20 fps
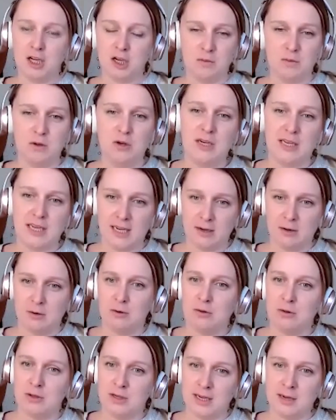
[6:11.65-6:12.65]

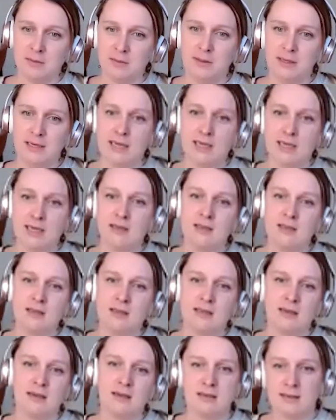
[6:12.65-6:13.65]
communicate who the company
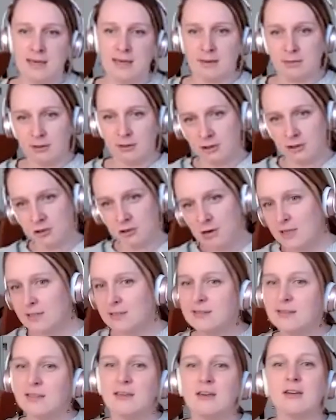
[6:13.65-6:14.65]
is and establish
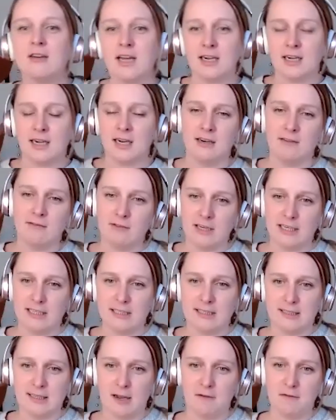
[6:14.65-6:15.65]
trust and all that kind of
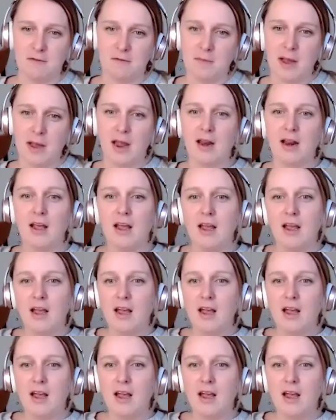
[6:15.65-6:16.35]
great stuff. But